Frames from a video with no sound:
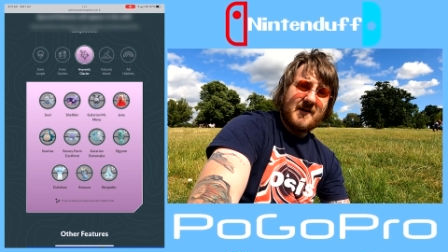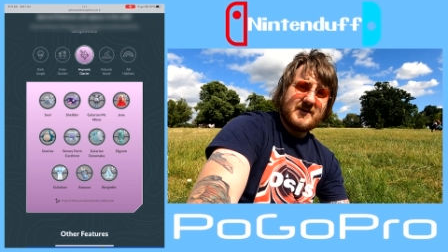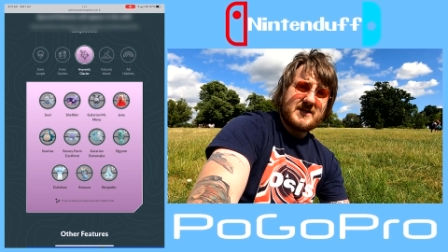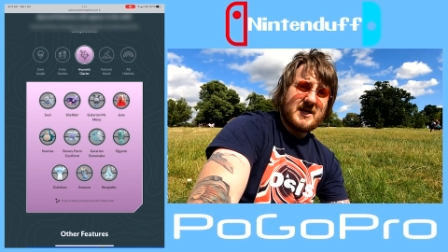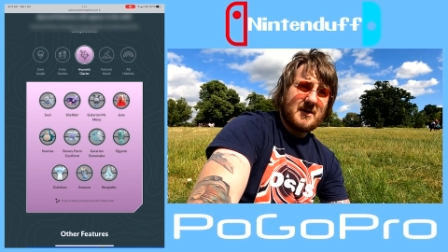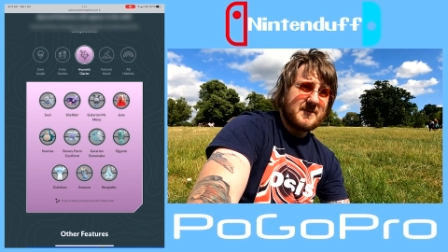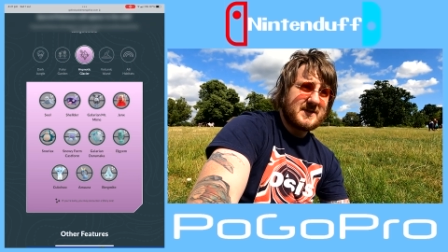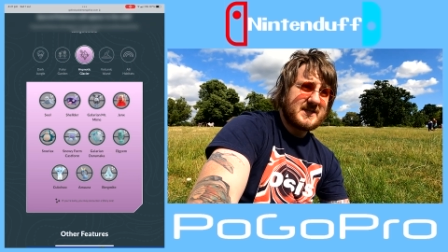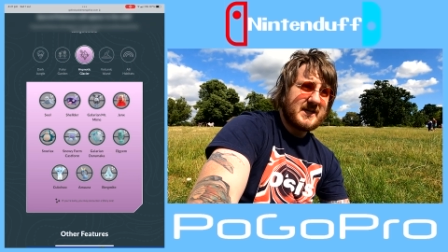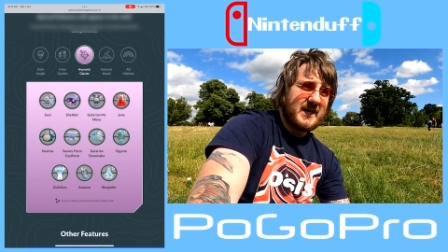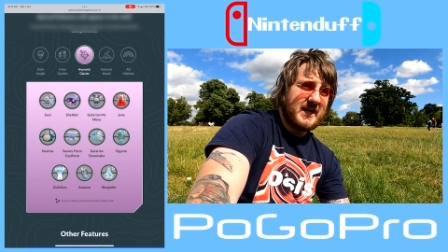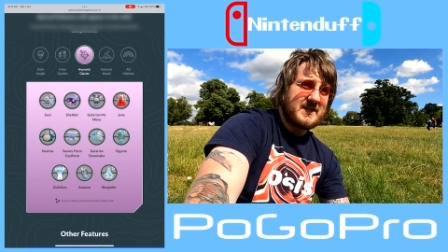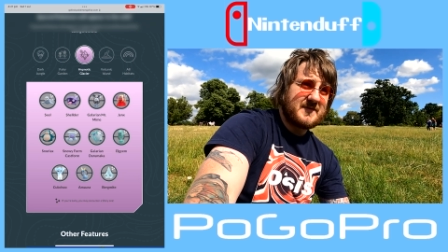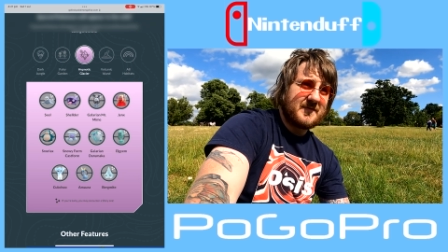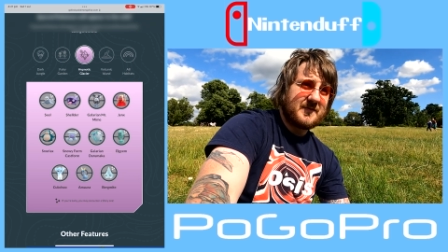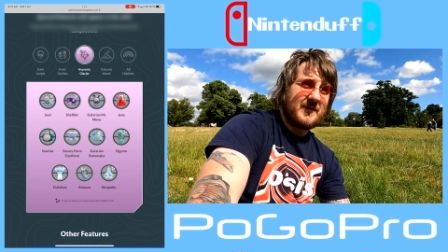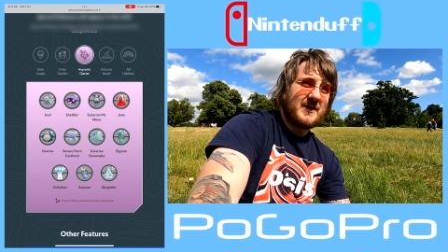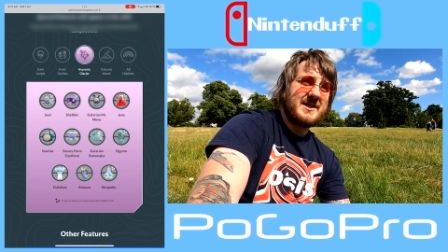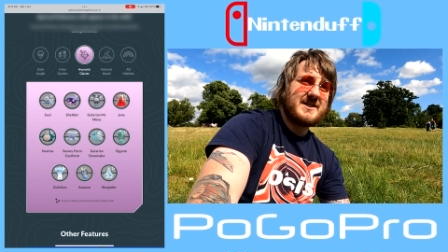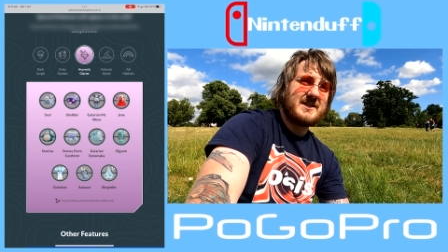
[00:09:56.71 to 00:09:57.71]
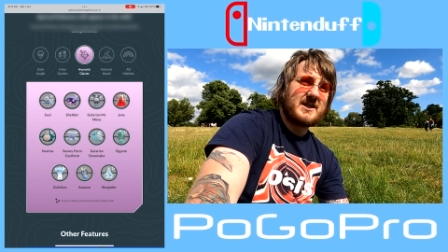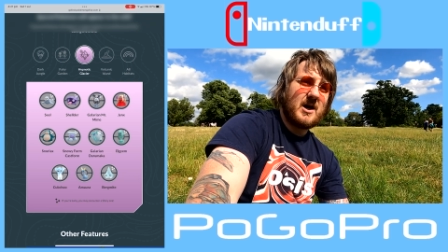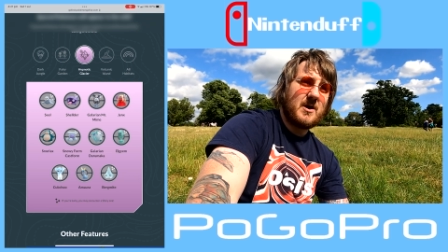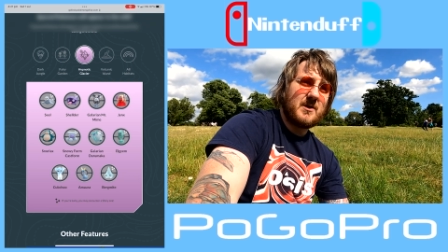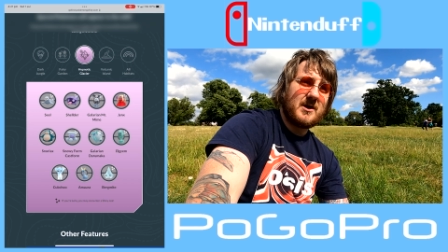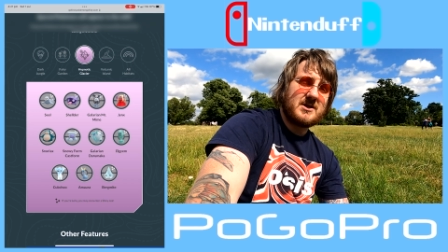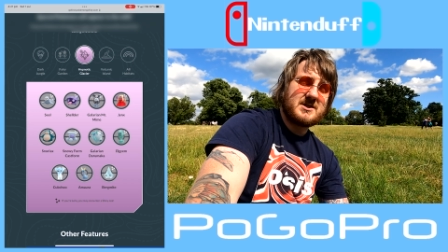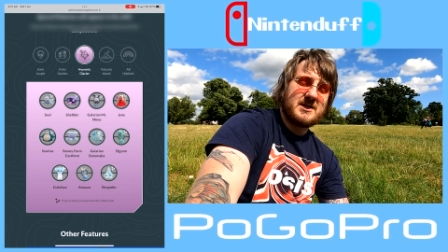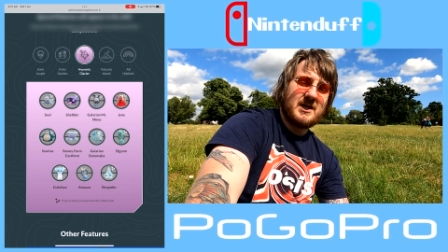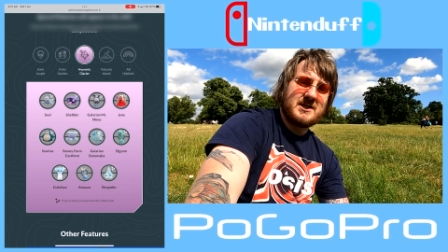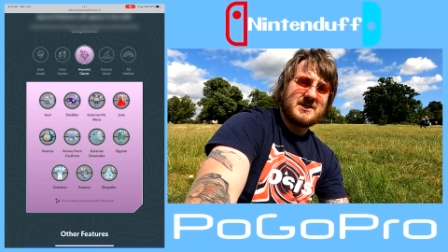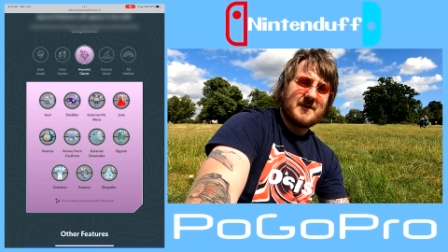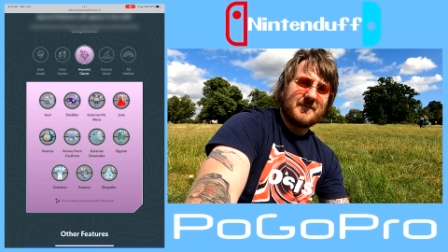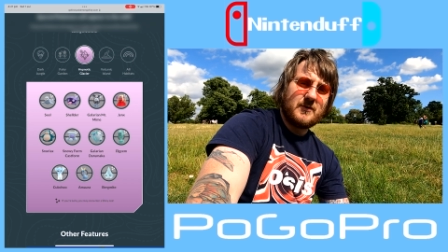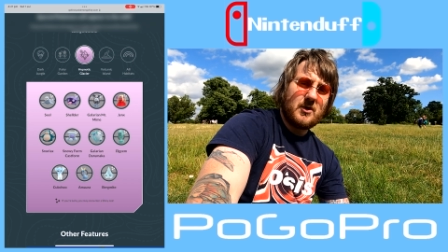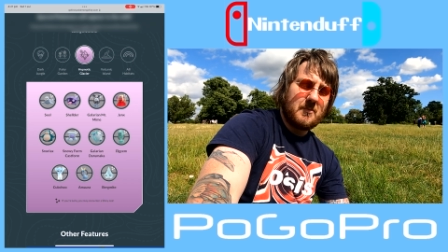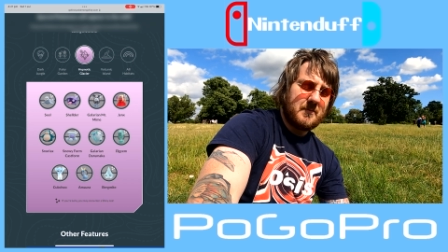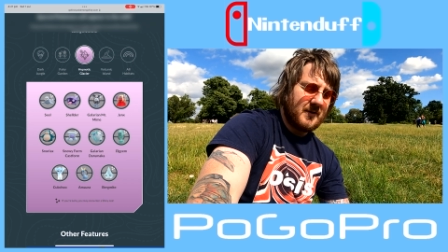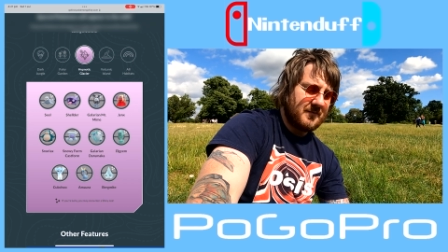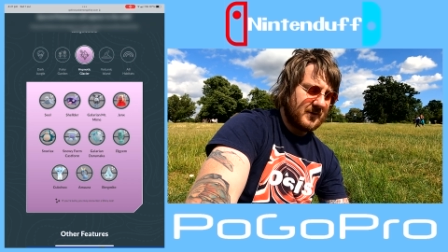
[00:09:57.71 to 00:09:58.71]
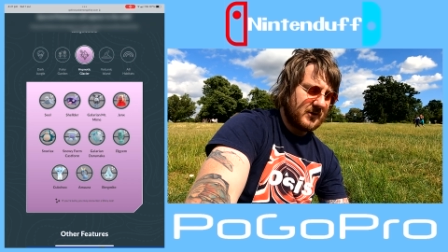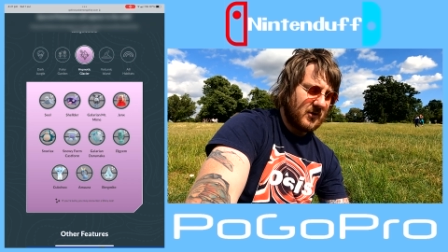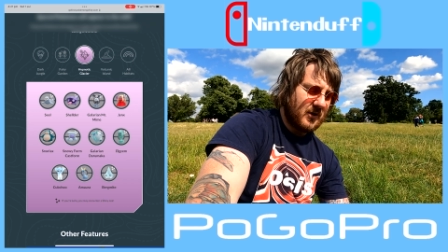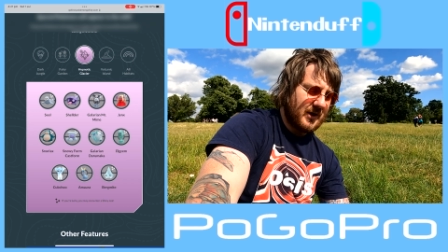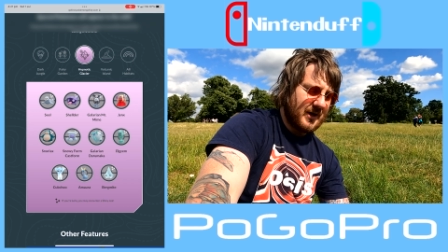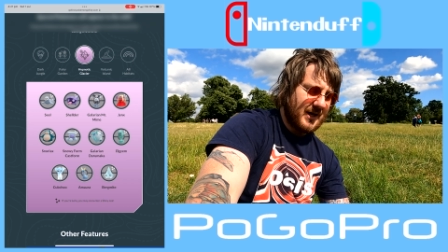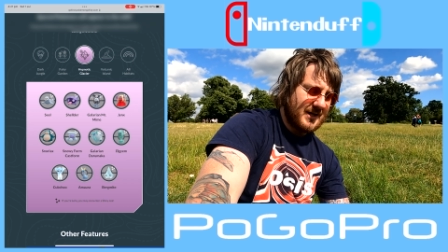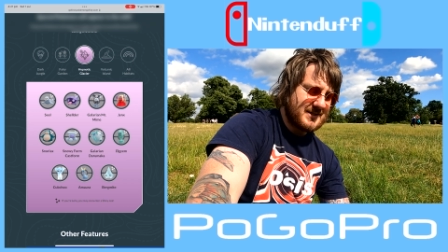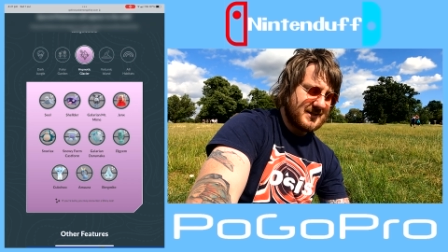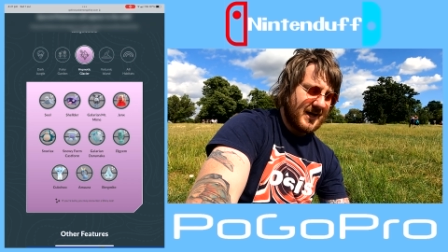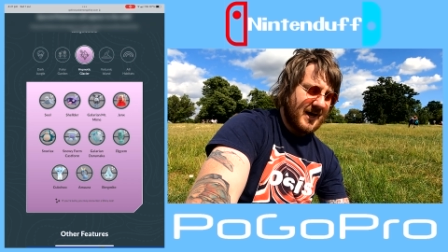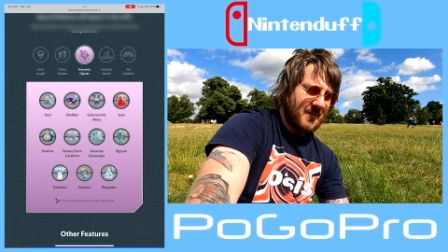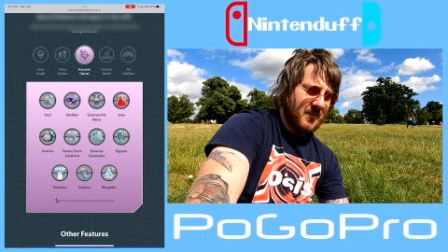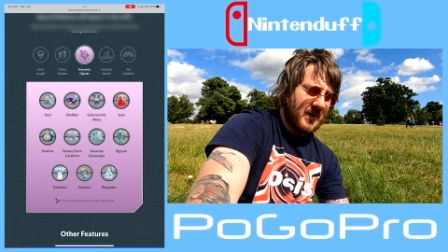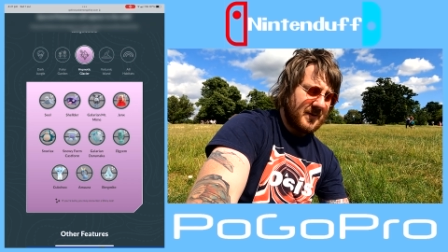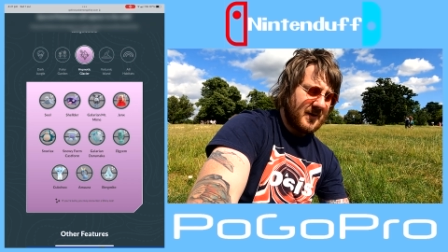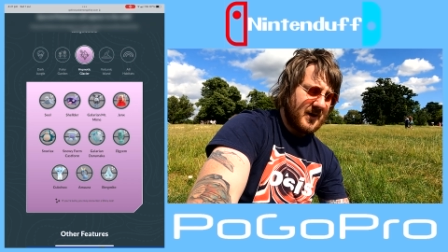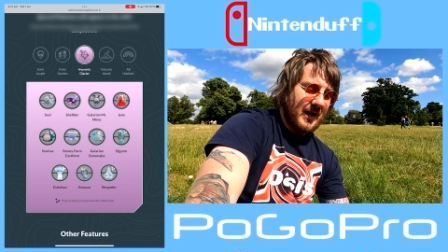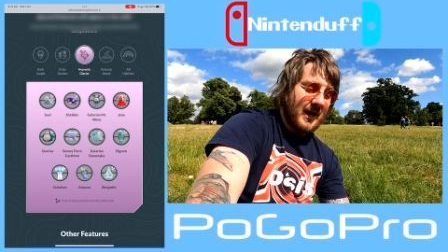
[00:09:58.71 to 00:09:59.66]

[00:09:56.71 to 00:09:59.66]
Every time I see it, it's freezing cold outside, so I've not bothered going out to get one.